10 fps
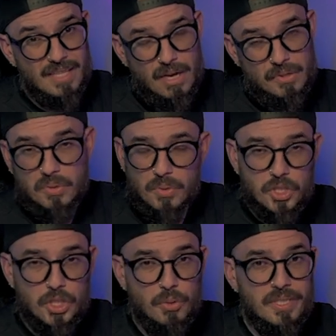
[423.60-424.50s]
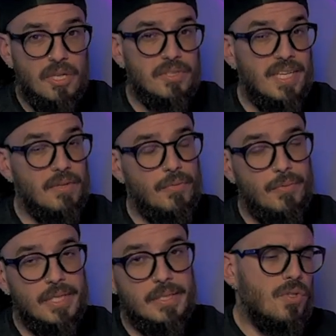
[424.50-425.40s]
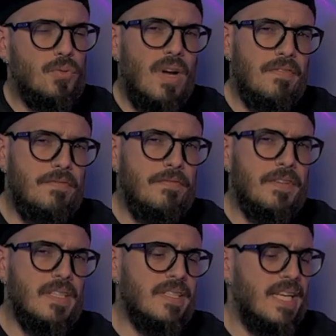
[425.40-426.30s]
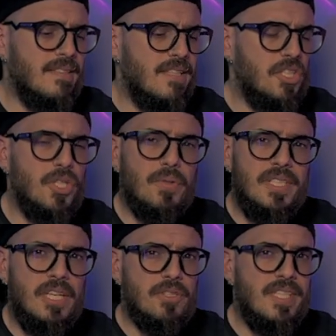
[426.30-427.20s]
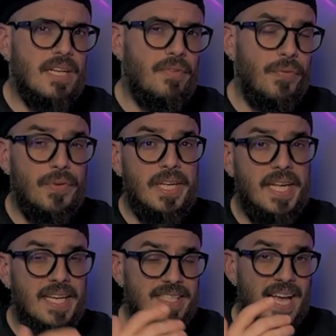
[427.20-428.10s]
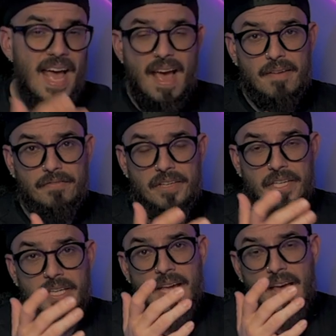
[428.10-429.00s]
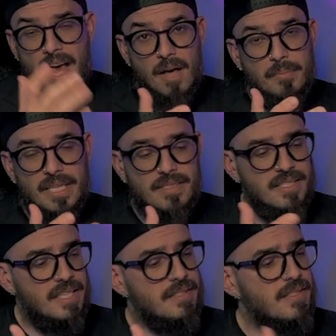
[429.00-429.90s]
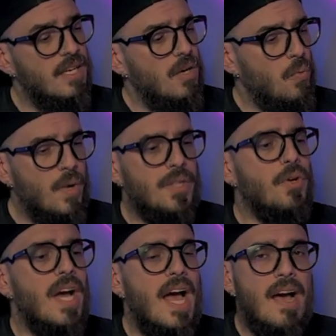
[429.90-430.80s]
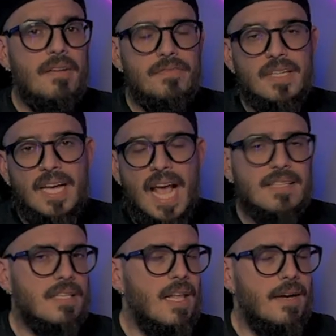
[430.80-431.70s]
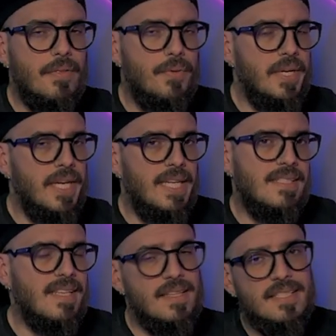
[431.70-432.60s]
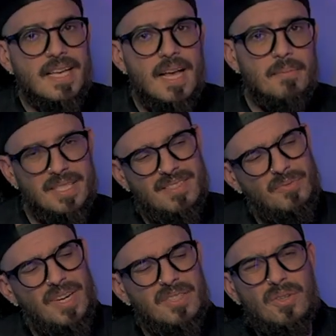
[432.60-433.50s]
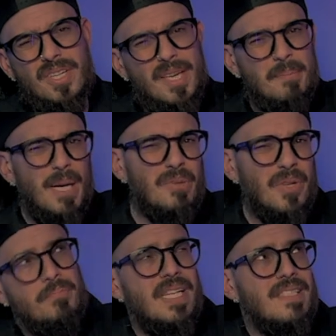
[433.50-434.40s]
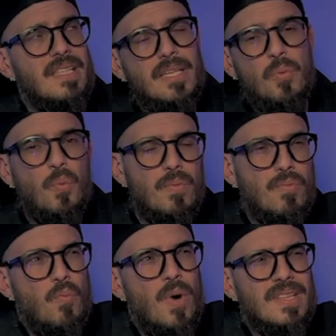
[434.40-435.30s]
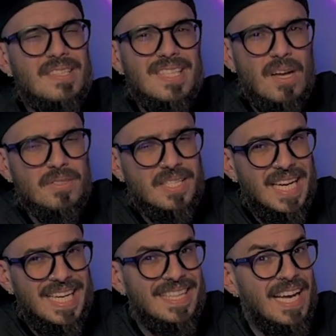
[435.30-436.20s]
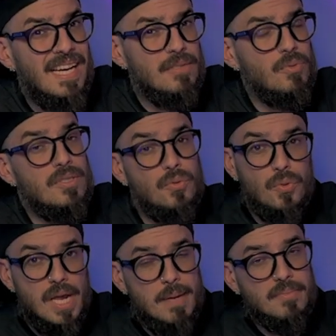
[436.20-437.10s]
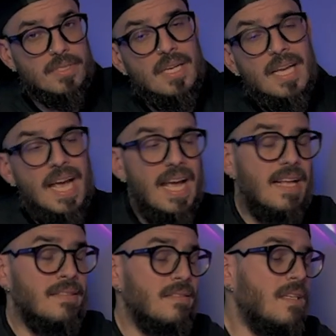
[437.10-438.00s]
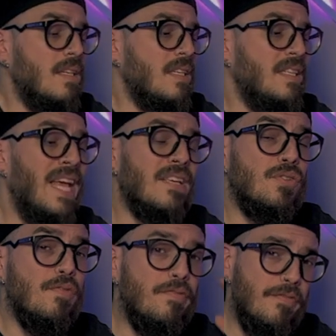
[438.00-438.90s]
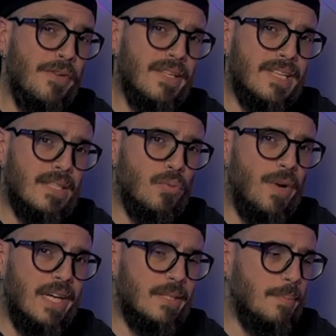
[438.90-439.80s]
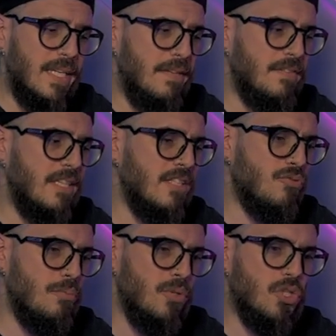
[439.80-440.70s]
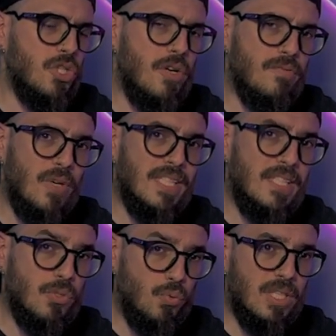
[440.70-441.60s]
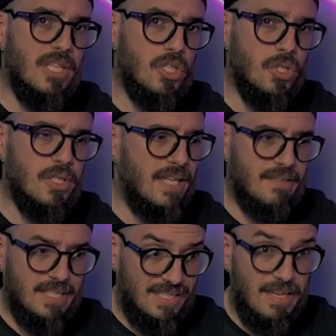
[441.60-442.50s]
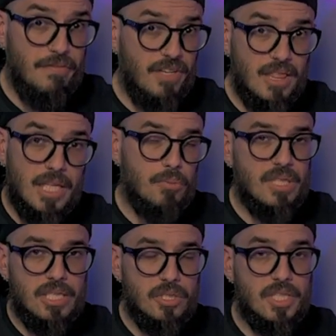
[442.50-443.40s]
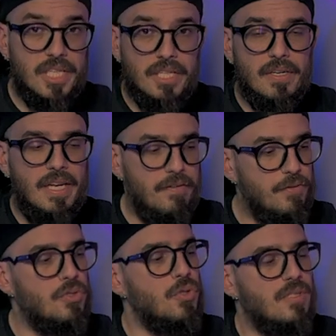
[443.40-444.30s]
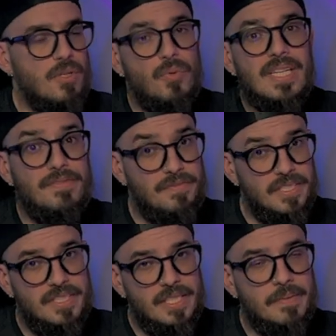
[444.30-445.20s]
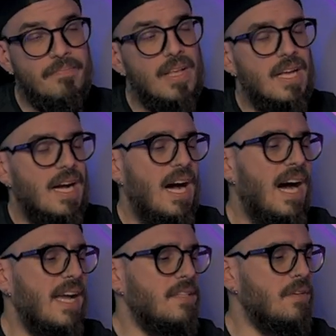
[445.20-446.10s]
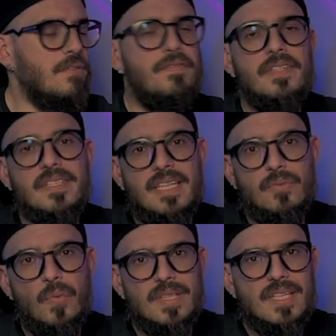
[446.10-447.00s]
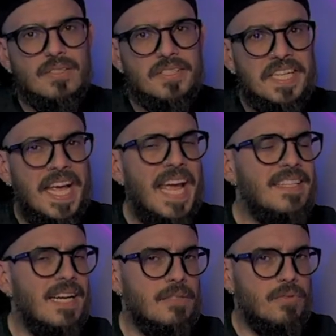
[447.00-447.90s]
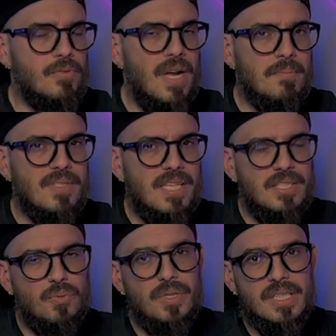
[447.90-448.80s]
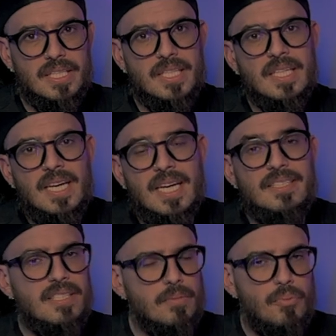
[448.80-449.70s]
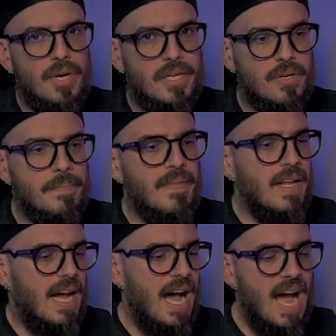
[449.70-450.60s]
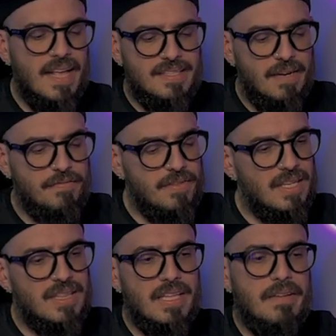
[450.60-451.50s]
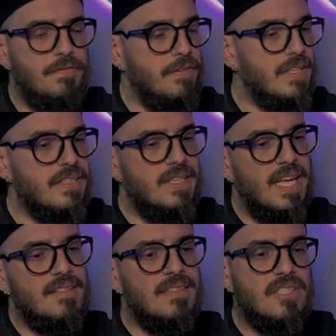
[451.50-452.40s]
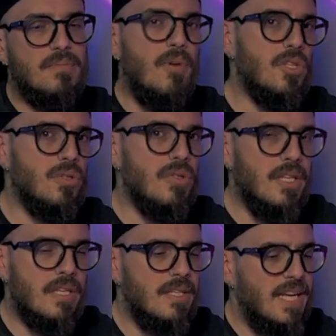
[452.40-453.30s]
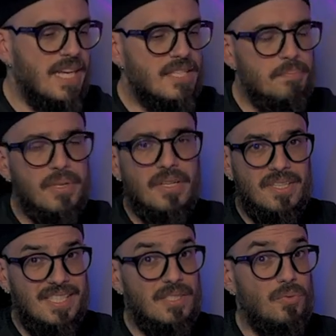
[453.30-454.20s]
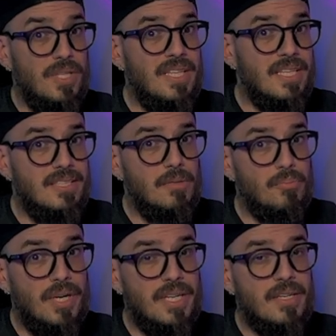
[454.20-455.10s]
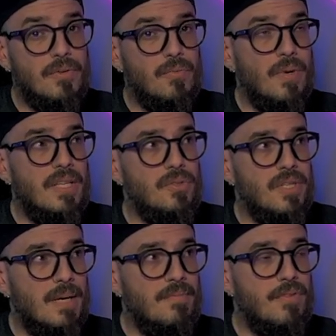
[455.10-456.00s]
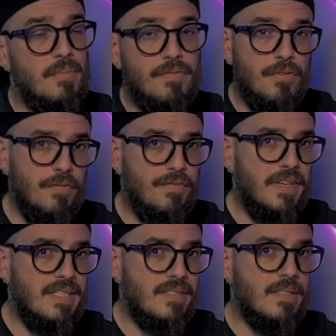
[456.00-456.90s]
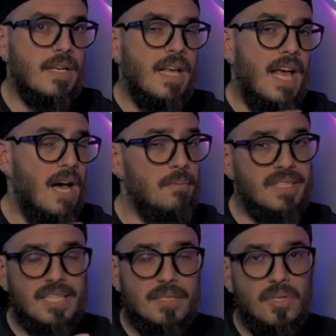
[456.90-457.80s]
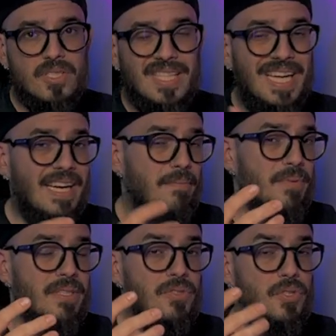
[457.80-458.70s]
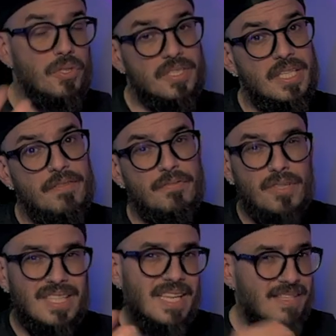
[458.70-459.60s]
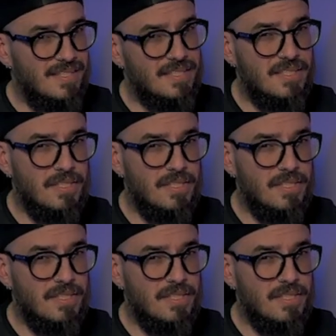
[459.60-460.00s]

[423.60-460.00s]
now to a Shoei Neotec 3. So do I feel that the Shoei Neotec 3 is a heavy helmet, since when you have the SLR3 inside this helmet, we are talking about basically 1,800 grams. And yes, you feel that weight, but if the distribution of weight is really good, and is definitely really good here if you choose the right fitting, I don't feel that 1,800 grams is really a deal breaker. I definitely feel that this modular experience is really a deal breaker when you come from a full face helmet experience like I've been using for the last 6